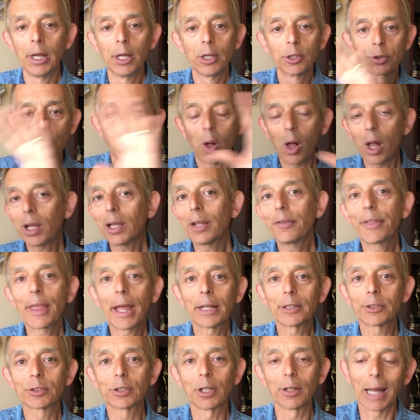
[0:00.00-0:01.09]
So all of
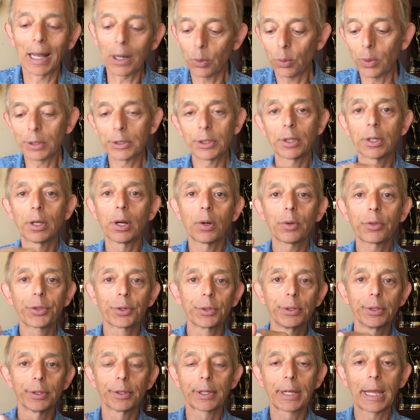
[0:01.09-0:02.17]
that stuff. I don't want you to go
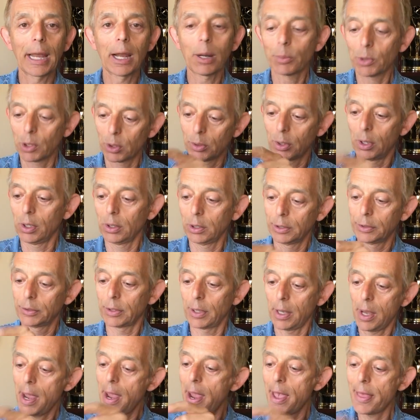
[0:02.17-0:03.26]
through your camera roll and
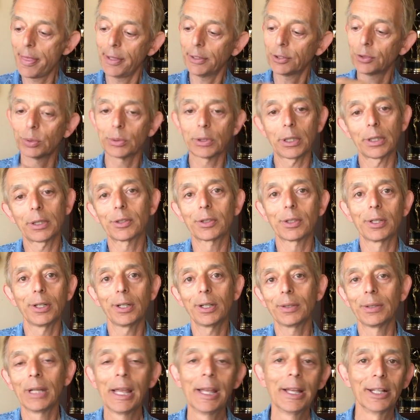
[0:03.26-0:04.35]
say, hey, this one looks
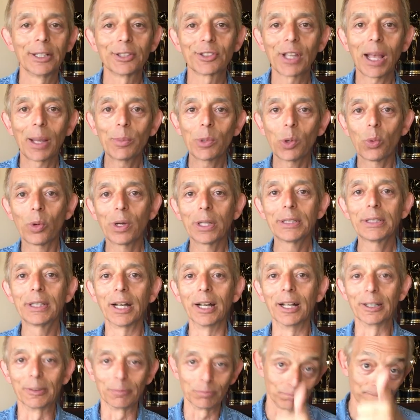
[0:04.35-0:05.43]
good. Assignment 1
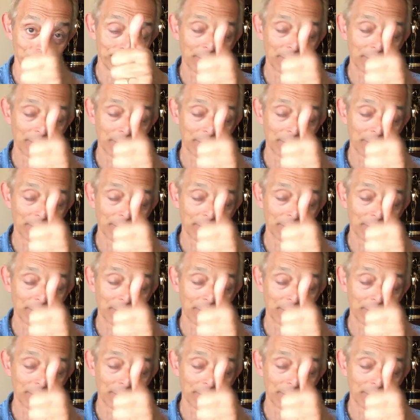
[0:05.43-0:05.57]
done.